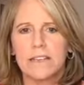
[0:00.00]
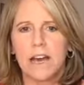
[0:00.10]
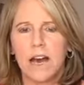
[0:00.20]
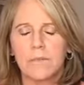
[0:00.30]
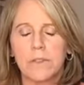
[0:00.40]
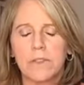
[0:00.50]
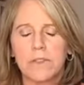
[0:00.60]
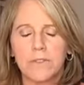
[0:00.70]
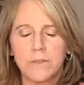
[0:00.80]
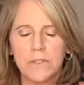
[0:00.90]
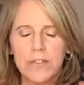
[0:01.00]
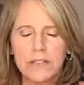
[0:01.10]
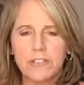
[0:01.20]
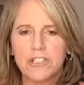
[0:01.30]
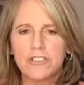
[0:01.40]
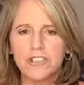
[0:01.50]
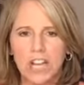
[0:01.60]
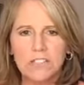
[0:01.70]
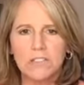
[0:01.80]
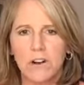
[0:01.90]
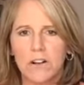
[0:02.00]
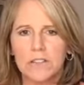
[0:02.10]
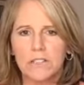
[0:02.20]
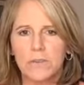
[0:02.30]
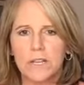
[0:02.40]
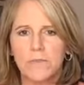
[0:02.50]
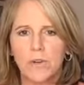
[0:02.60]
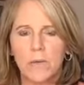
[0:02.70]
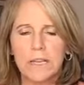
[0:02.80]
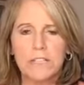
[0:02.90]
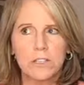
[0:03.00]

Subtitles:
the thing that she just started doing for me,